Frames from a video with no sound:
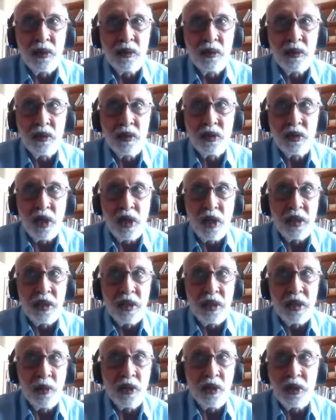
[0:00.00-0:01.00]
thought they were
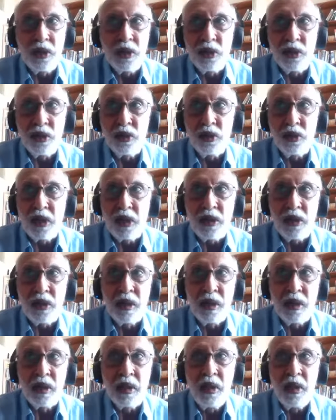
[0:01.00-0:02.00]
going to use it or
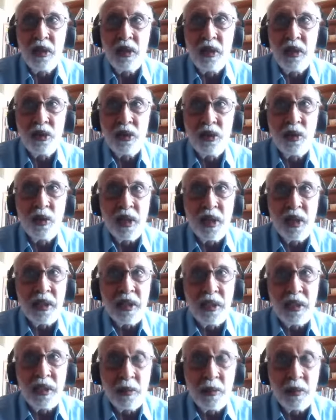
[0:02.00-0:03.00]
you wanted them
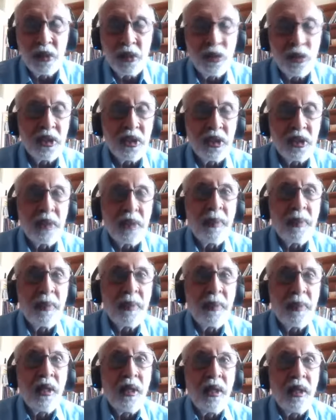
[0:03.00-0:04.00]
to use it.
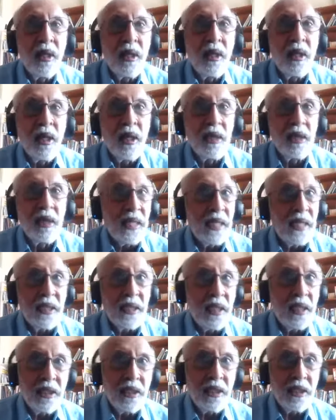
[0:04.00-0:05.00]
On the other hand,
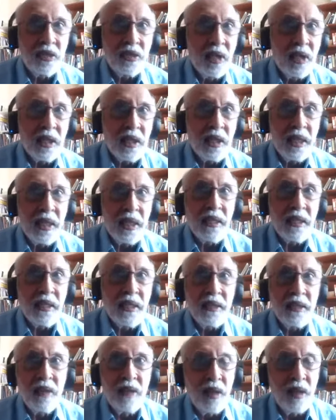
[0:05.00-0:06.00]
it's not like
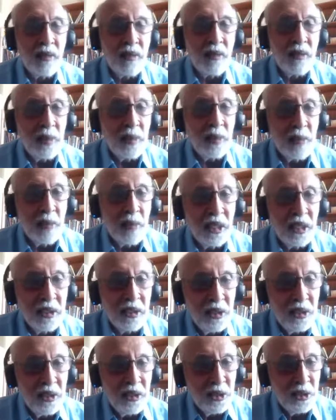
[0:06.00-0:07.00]
all of them are
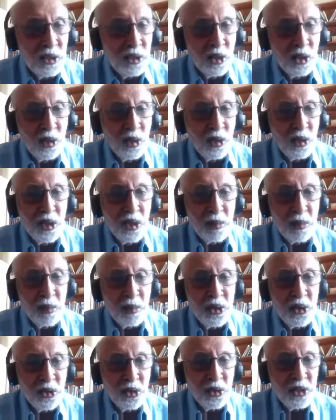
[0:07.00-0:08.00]
going to
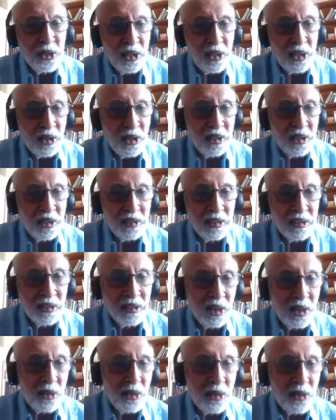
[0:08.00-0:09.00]
misuse it or not
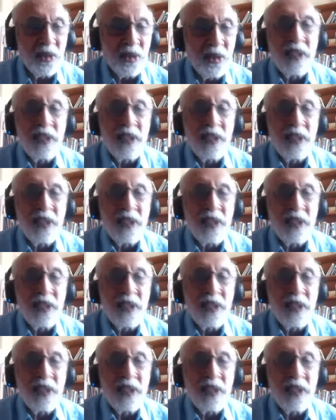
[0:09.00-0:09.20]
use it.